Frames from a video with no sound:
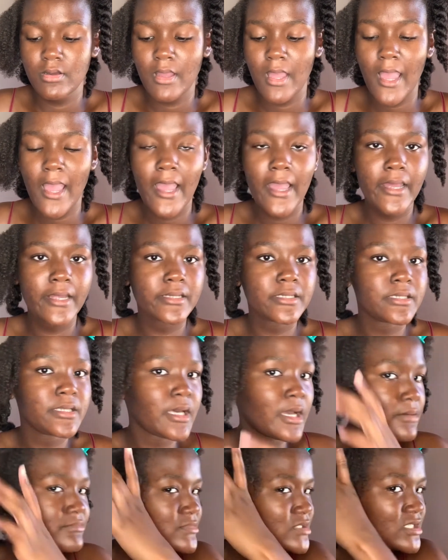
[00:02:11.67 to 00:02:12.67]
and
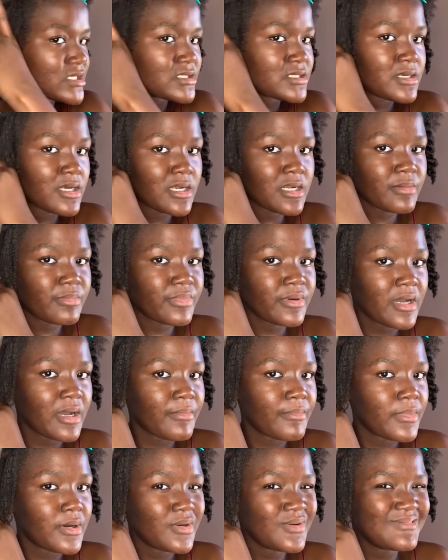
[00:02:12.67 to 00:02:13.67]
I'm just gonna put
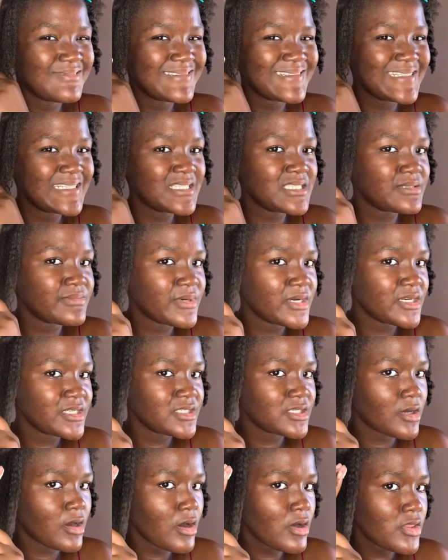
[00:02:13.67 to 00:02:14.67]
about this
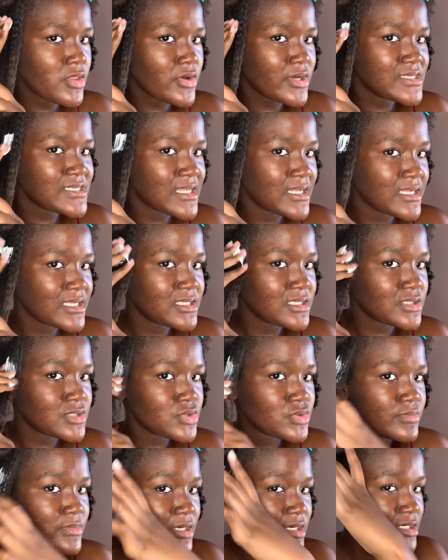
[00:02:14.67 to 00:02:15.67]
much, although it's a little
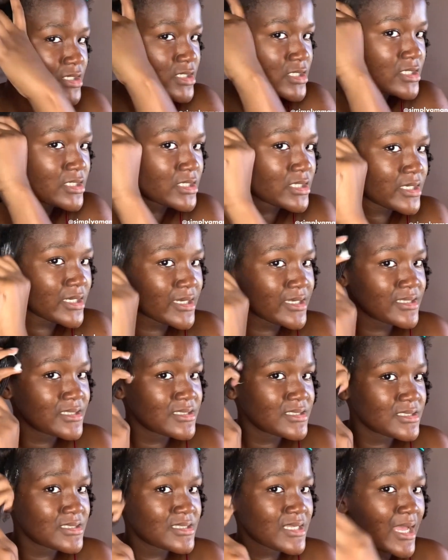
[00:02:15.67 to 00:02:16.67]
too much
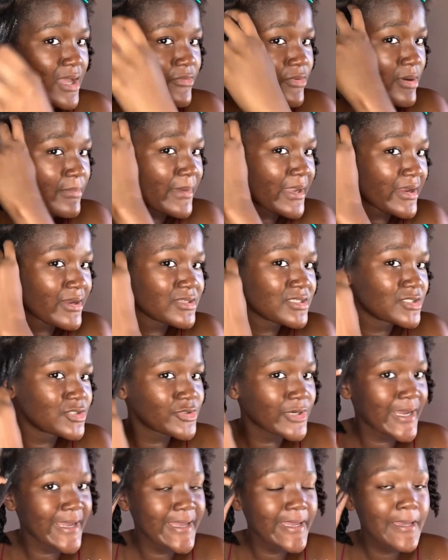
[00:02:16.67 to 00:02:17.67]
because I want my hair to
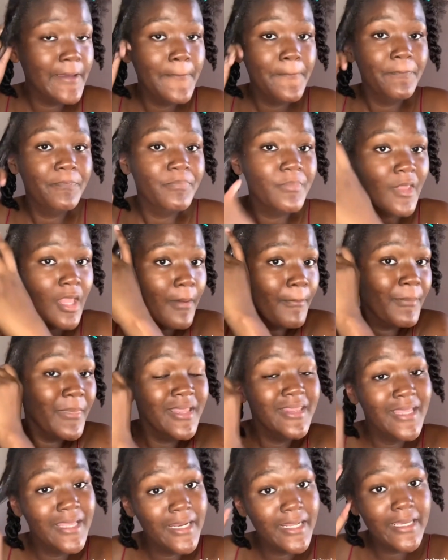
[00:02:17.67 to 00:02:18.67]
dry.
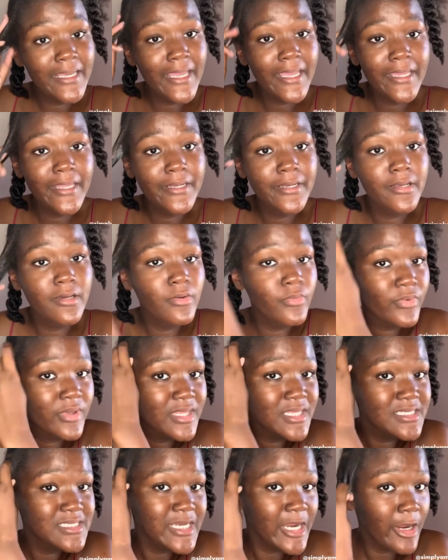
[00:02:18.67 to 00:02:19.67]
But then again, with
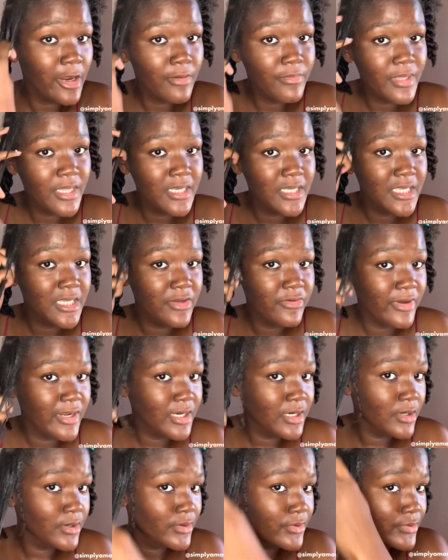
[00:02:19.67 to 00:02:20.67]
this Caribbean heat right
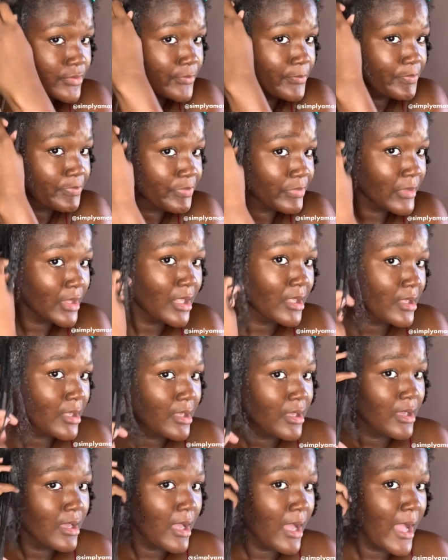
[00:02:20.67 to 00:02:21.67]
now,
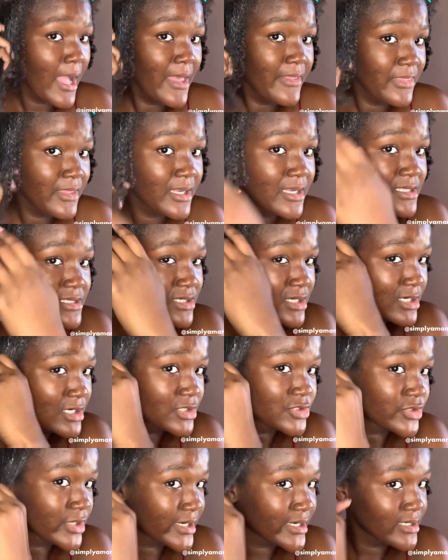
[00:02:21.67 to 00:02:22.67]
I think it's gonna
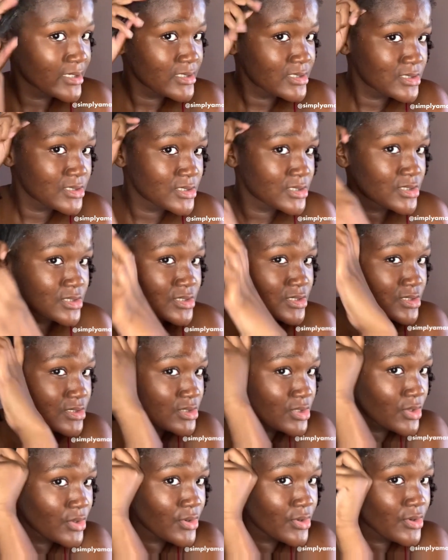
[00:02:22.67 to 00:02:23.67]
dry,
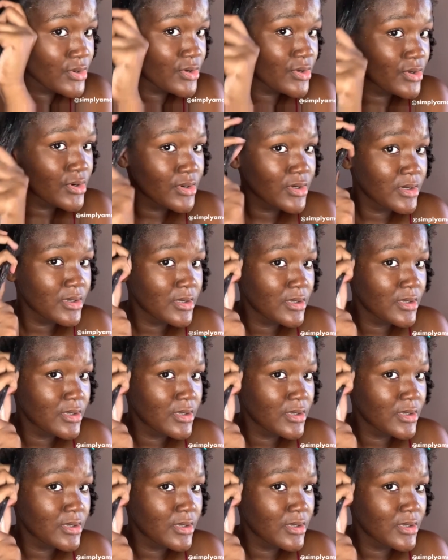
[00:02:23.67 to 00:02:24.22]
so